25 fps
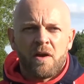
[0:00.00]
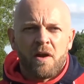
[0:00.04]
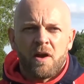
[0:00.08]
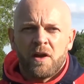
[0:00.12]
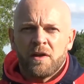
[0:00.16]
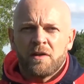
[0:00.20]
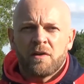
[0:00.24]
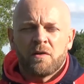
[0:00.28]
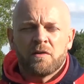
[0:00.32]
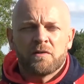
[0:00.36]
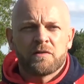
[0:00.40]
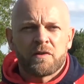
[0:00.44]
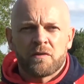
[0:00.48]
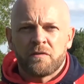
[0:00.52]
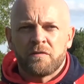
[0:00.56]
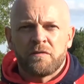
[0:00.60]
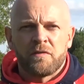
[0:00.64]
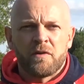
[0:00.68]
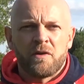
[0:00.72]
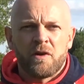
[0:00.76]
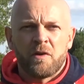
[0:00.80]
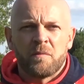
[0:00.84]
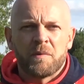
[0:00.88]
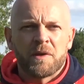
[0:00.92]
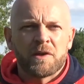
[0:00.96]
It goes off
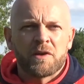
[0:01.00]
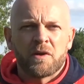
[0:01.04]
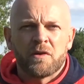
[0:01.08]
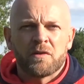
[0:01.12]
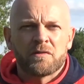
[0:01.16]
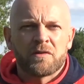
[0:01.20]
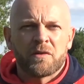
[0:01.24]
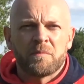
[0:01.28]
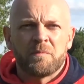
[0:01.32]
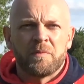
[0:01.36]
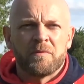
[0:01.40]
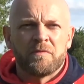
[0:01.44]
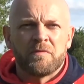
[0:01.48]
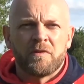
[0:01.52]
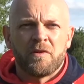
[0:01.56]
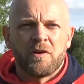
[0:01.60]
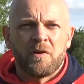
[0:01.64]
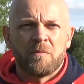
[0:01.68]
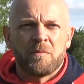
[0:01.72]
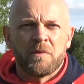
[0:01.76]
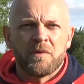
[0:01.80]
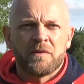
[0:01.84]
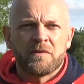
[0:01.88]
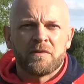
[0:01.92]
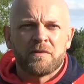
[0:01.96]
form and it goes off
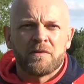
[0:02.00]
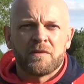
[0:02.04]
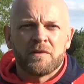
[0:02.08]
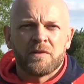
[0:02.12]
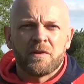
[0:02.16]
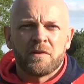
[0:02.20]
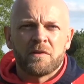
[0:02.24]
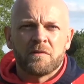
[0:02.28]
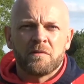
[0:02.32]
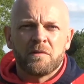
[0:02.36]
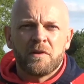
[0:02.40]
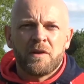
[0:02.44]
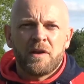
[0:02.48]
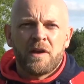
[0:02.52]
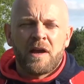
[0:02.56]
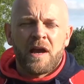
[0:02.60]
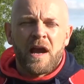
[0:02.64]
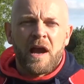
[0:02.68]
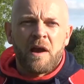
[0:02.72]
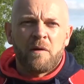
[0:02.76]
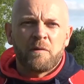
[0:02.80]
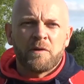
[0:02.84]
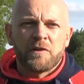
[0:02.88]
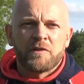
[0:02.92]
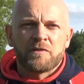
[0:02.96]
performance,
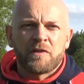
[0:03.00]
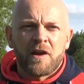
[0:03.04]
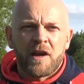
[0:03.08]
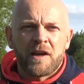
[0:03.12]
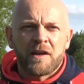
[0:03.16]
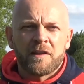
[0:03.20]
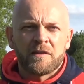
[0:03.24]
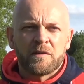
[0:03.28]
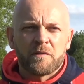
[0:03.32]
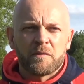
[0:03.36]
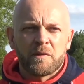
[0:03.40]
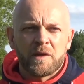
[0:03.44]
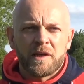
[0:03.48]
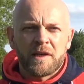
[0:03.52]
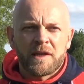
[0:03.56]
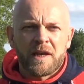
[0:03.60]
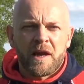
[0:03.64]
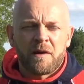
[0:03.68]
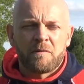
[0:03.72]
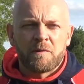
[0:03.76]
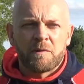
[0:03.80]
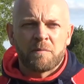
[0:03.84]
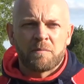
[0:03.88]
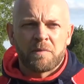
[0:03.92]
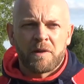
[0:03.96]
how we train in the week,
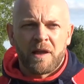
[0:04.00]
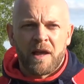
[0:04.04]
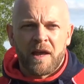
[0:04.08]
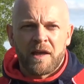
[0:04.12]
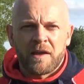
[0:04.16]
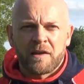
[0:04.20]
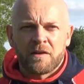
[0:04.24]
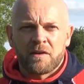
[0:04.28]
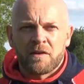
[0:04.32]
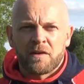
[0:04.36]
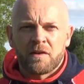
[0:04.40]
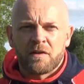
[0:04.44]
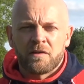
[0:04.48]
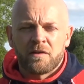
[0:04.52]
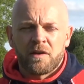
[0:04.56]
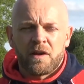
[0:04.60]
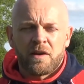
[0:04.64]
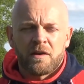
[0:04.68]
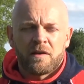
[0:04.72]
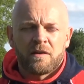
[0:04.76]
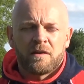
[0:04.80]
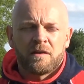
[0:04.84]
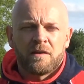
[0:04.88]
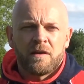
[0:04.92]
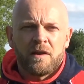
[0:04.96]
how we play, and
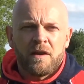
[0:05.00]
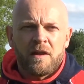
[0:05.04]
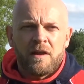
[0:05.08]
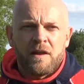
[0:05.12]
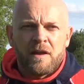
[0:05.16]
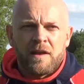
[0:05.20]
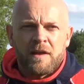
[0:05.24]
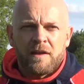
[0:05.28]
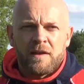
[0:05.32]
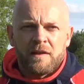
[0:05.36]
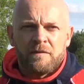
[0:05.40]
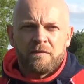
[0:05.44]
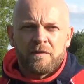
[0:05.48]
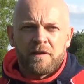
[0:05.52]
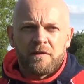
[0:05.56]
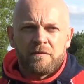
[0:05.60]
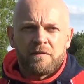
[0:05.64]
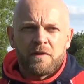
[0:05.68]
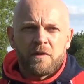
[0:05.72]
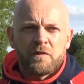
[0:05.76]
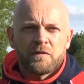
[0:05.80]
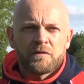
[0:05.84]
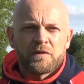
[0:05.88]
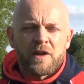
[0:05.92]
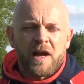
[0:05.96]
if
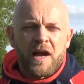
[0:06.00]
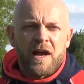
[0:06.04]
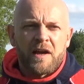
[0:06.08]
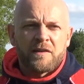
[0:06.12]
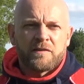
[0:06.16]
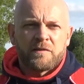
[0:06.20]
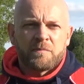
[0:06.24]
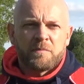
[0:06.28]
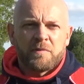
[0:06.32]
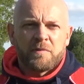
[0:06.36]
those guys are